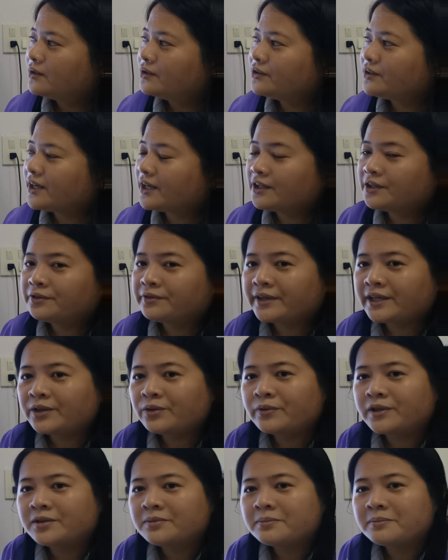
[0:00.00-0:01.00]
you can
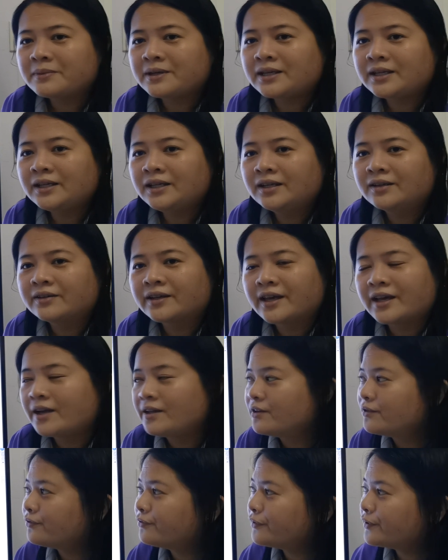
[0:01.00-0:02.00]
read with me.
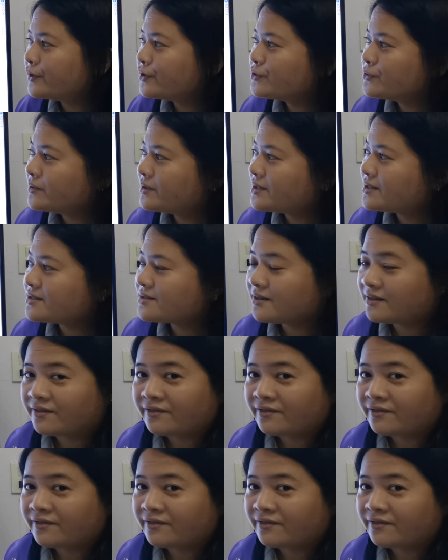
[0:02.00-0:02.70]
Okay, the first one is